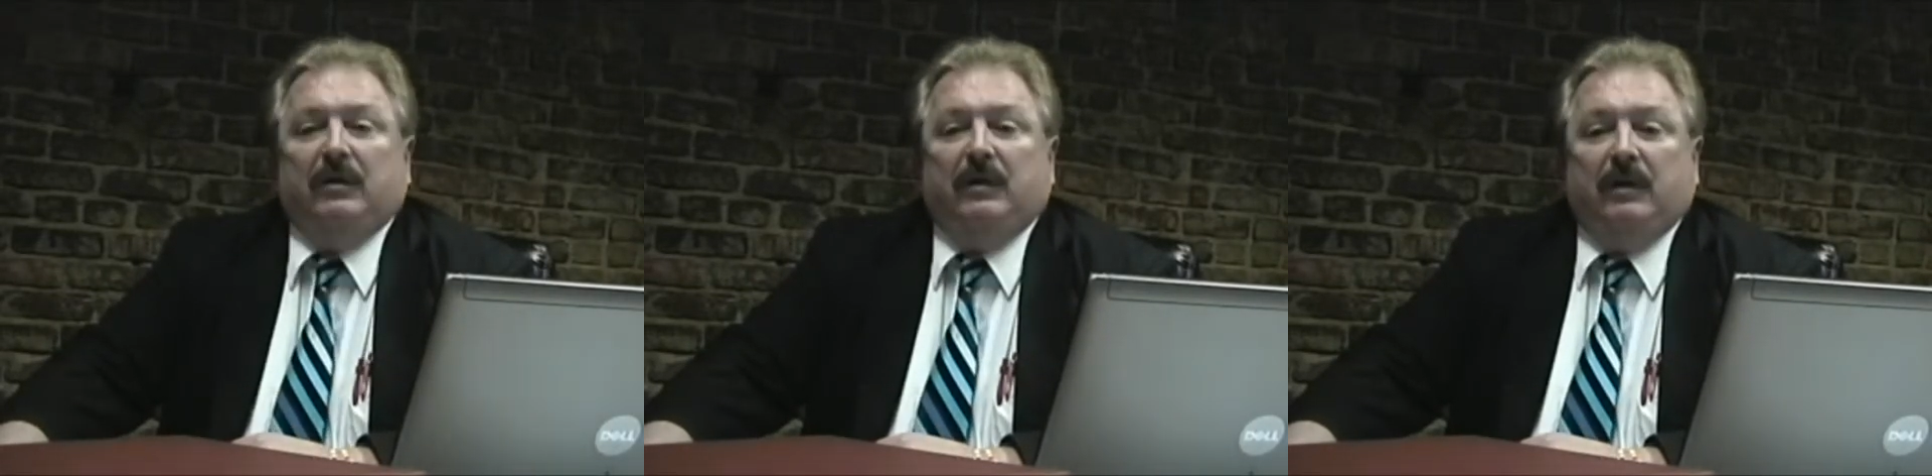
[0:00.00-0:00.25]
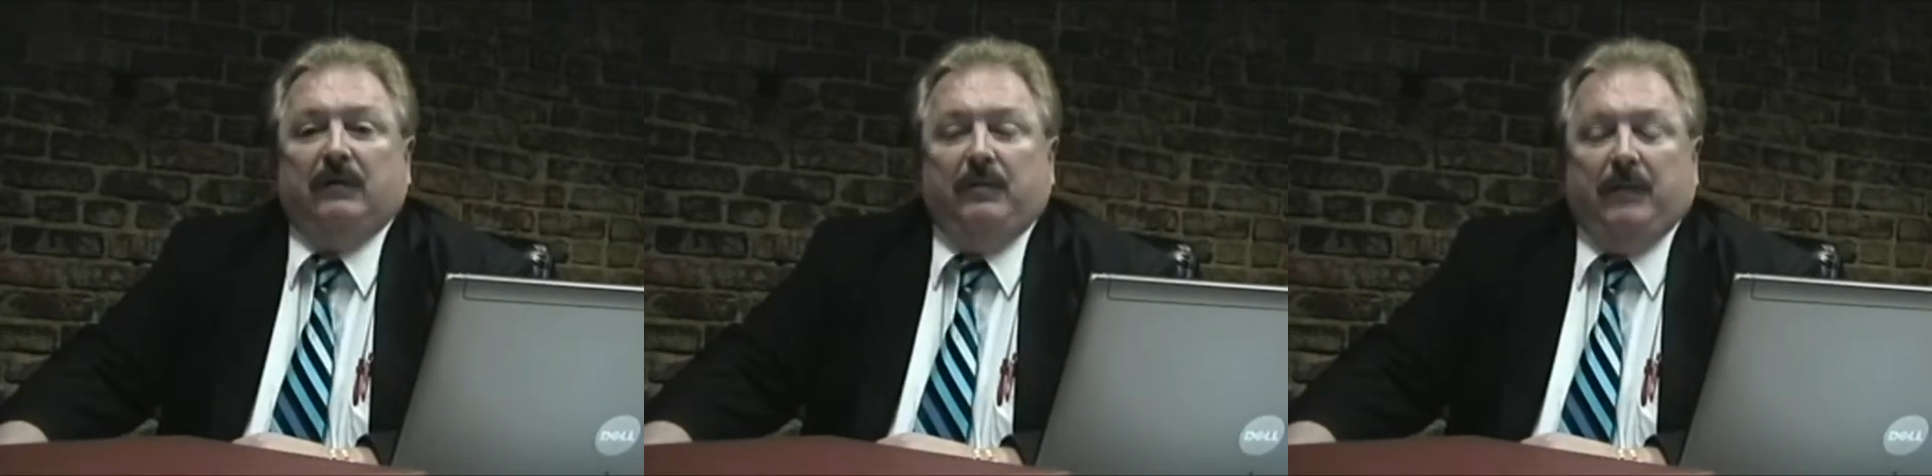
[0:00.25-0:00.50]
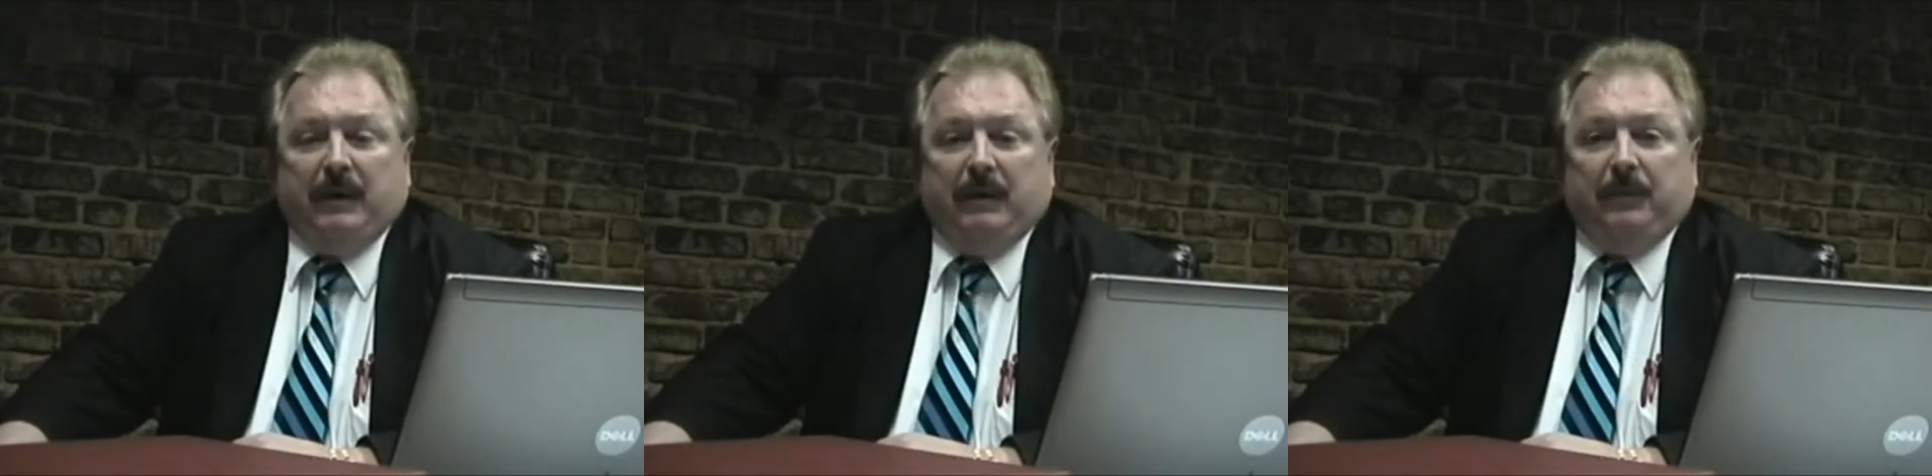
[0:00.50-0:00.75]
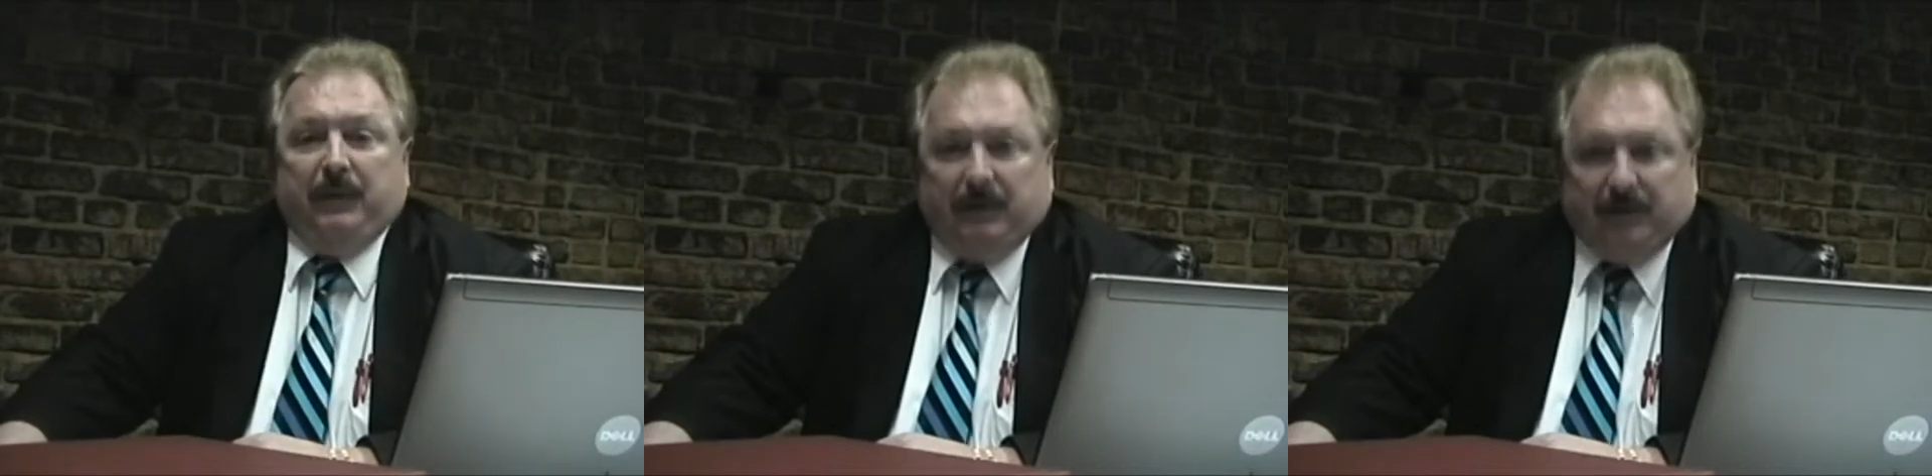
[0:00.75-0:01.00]
of my
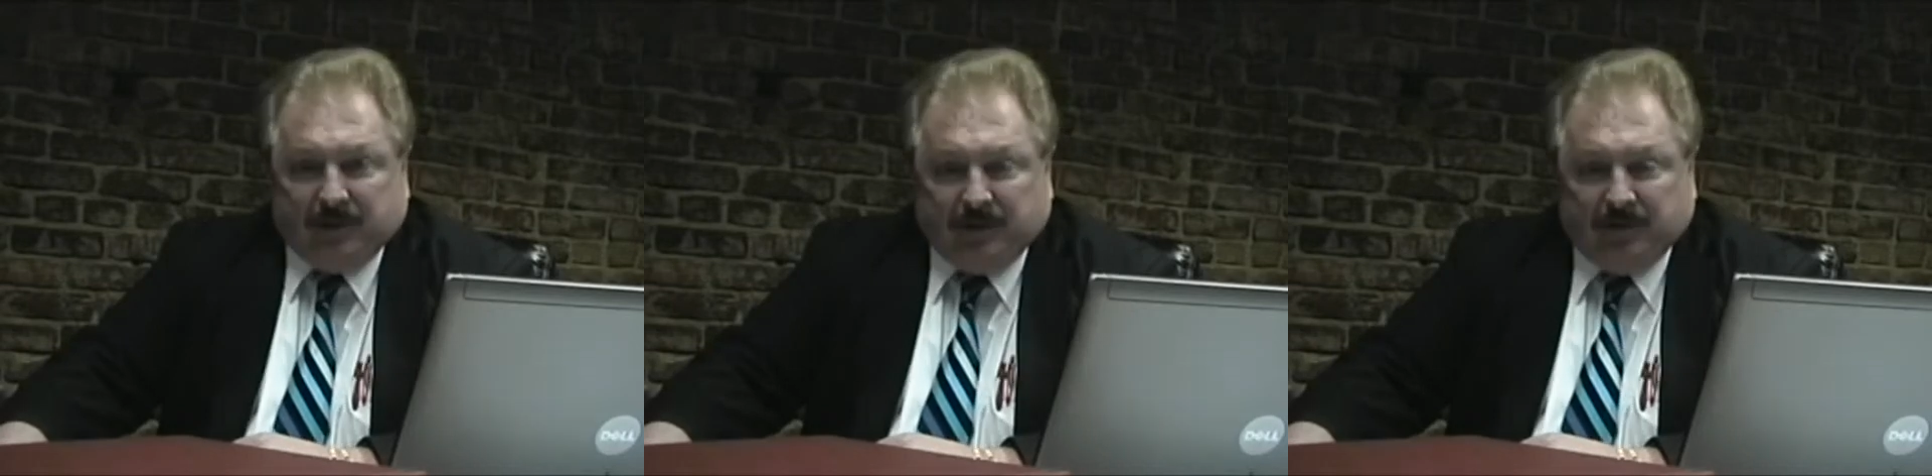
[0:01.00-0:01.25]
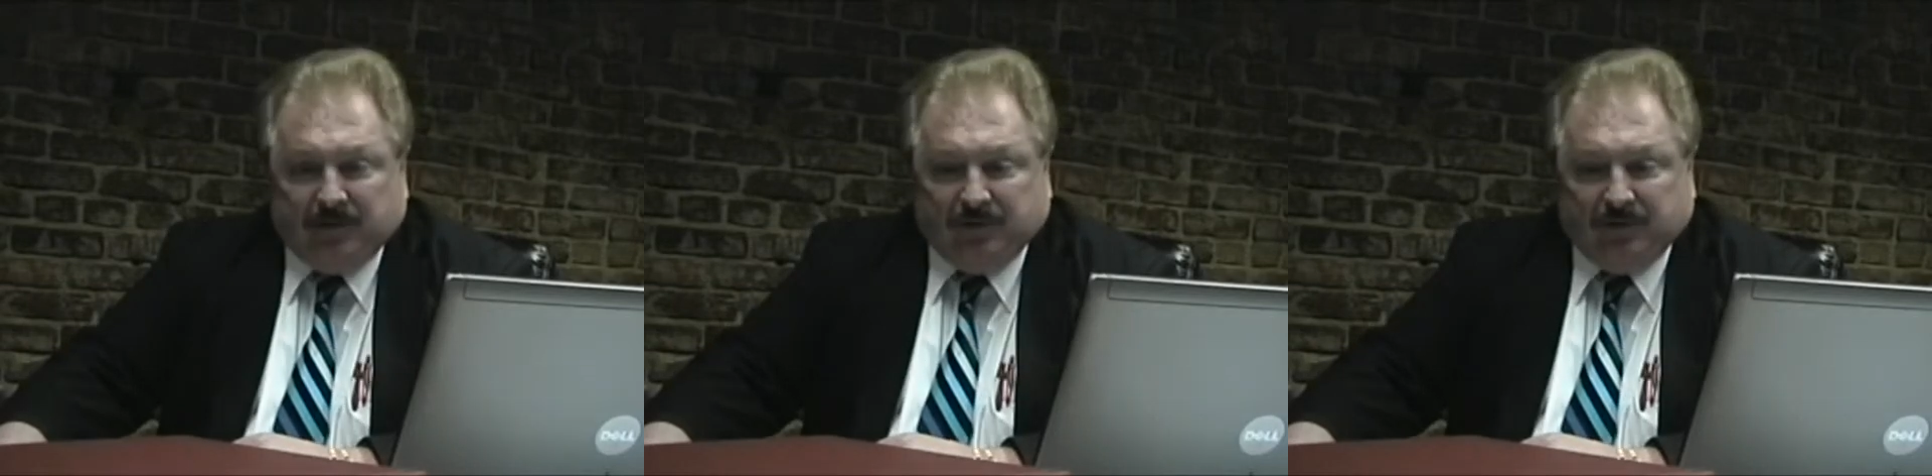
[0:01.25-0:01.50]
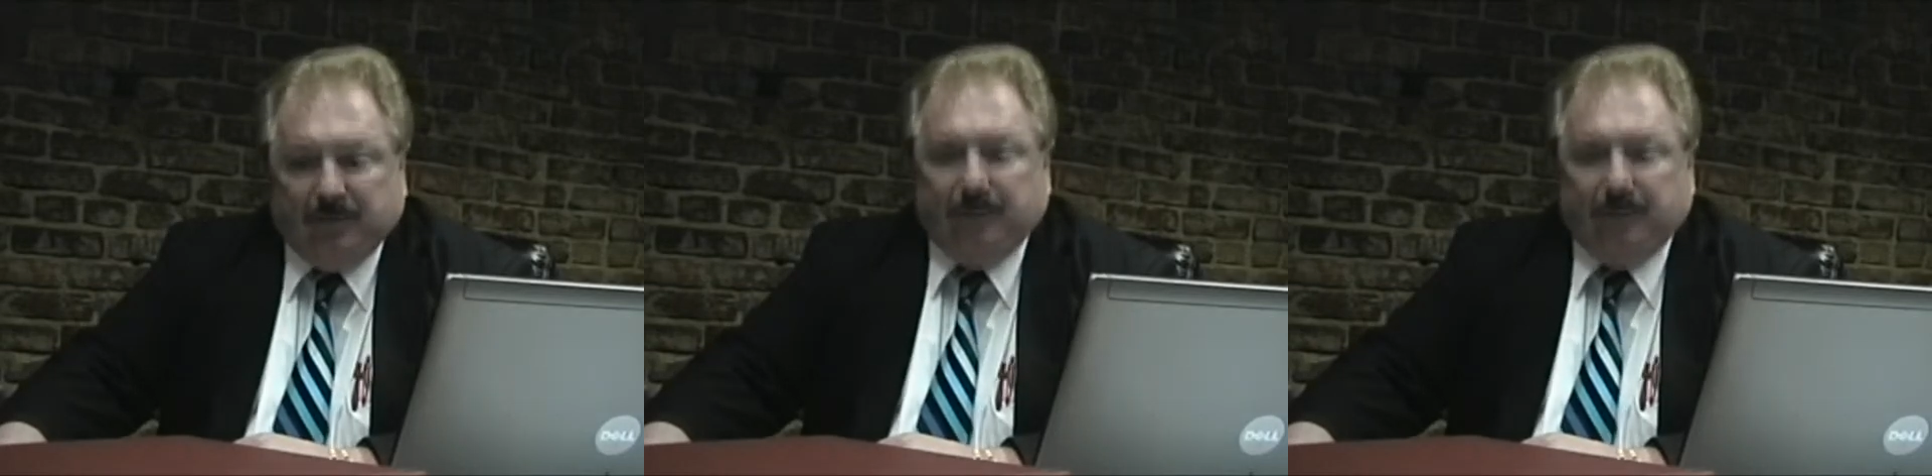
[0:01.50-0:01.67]
abilities,